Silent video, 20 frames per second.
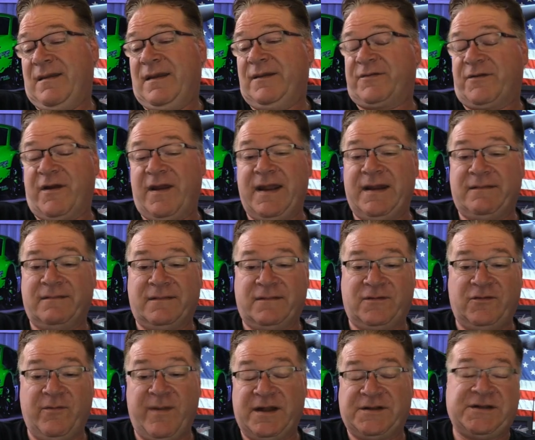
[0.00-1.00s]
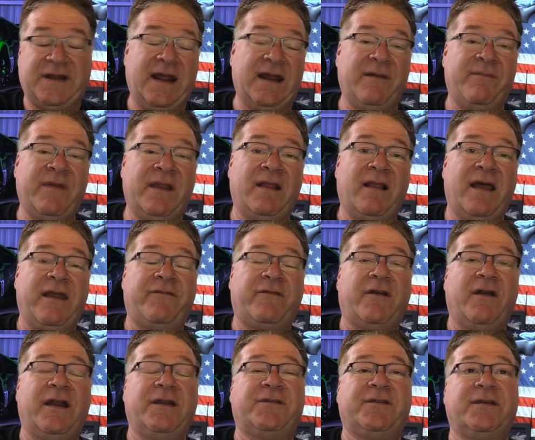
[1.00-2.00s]
that's great. Too bad she had a midlife
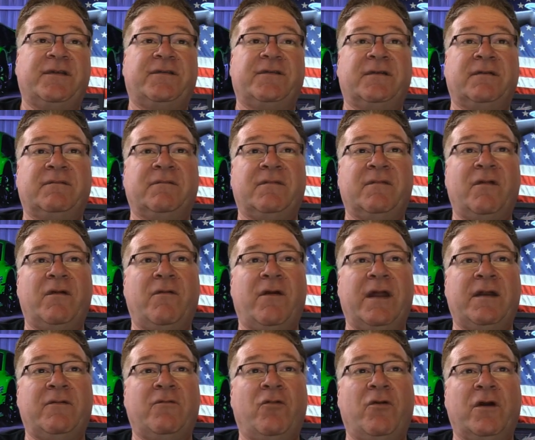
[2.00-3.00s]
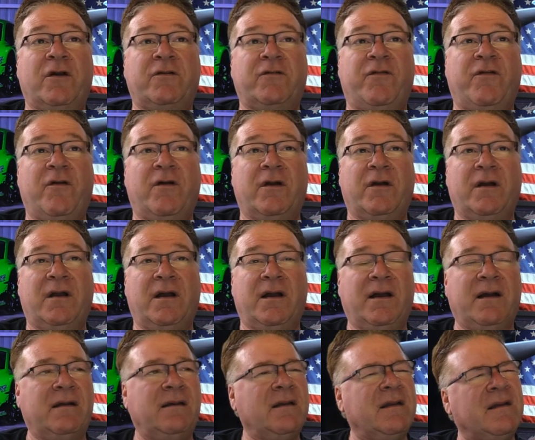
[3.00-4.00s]
crisis and went and worked for
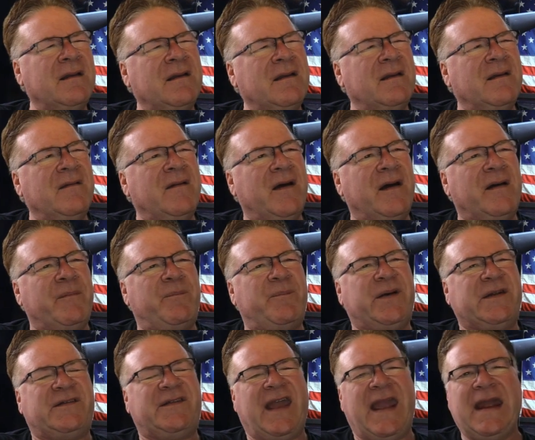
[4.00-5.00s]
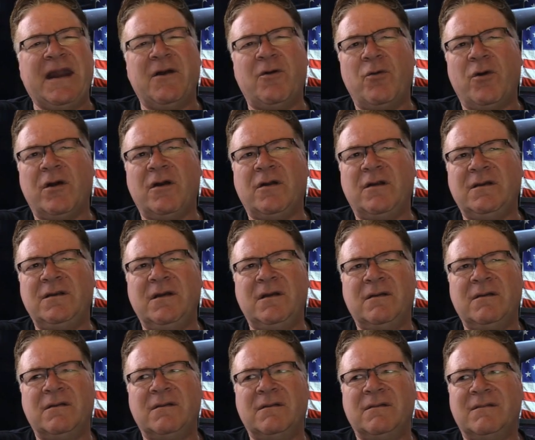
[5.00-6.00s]
uh, uh, Potato World.
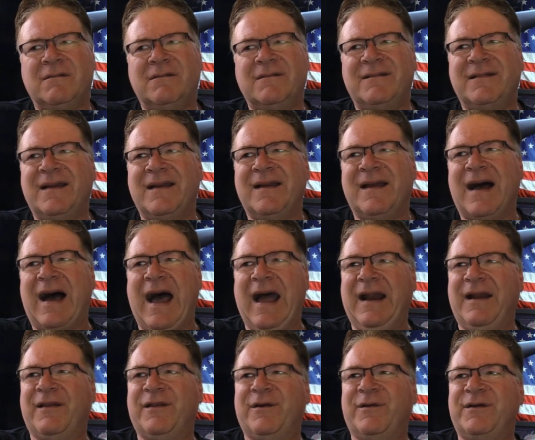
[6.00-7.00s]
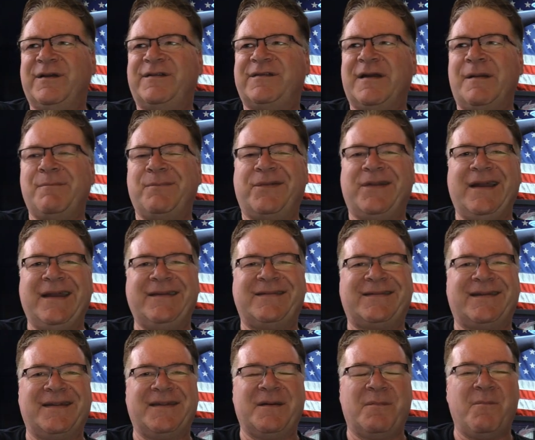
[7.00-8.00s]
I don't know, it's some
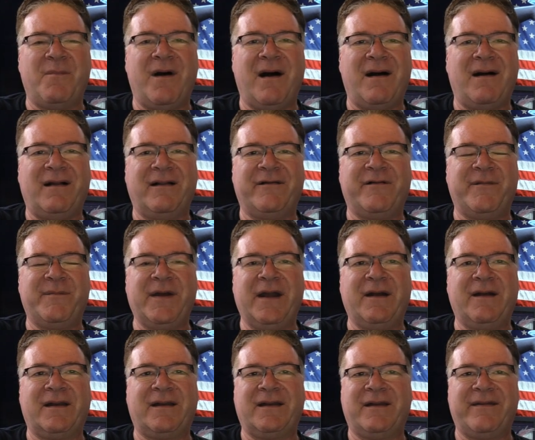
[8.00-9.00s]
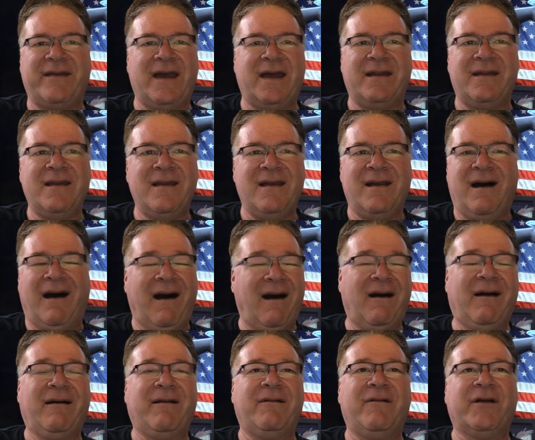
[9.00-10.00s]
place in the Mall of America that
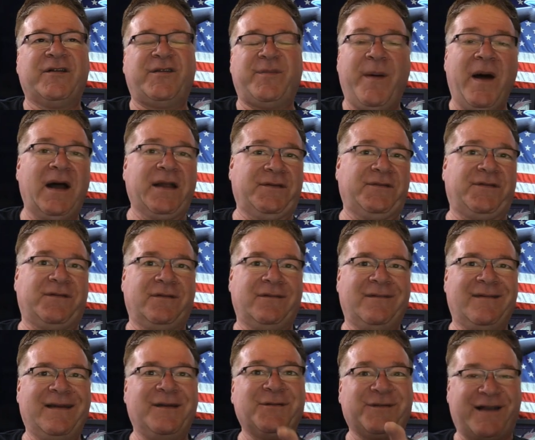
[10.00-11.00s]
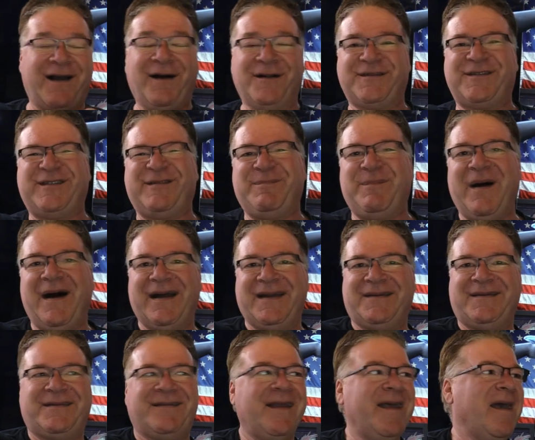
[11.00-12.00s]
all or Spuds. It was called
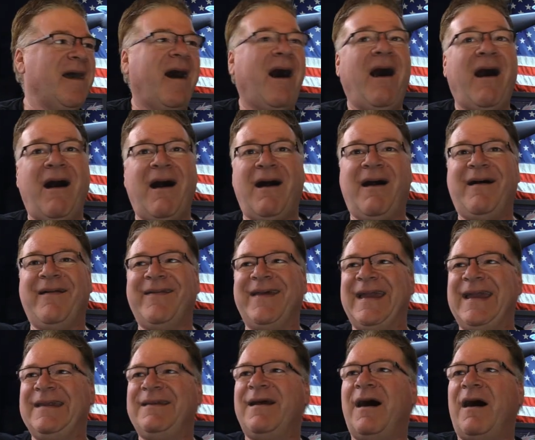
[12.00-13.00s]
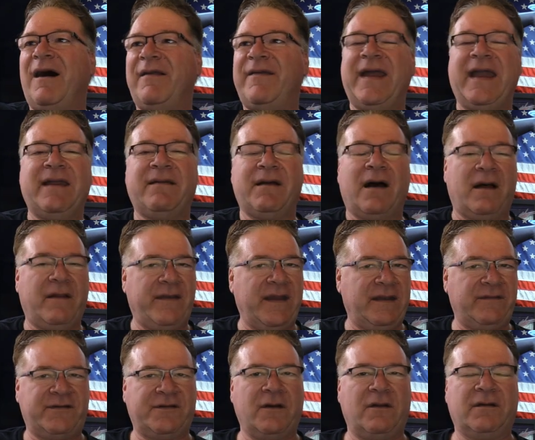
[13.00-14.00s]
Spuds. All they all they all
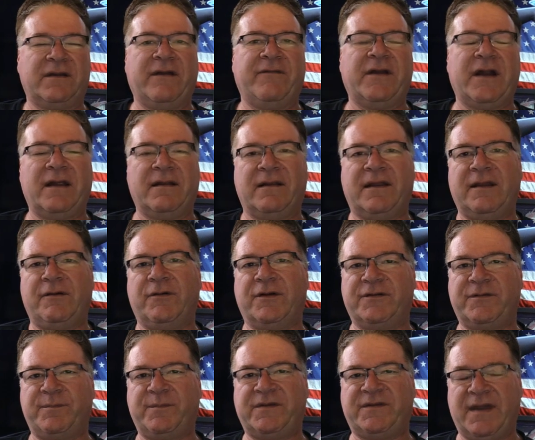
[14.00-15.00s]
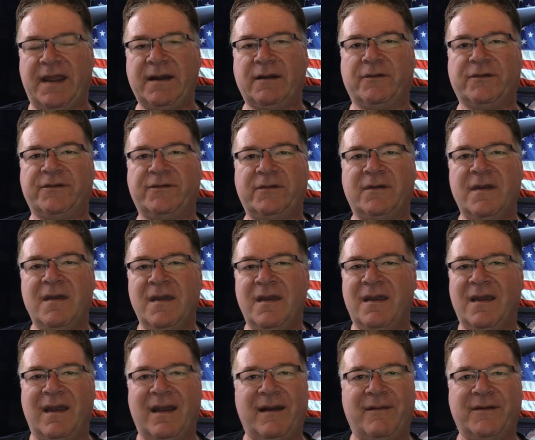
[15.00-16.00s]
they sold evidently was potatoes,
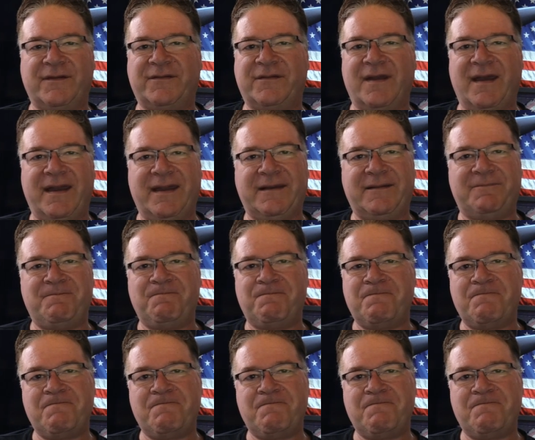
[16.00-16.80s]
and I was like,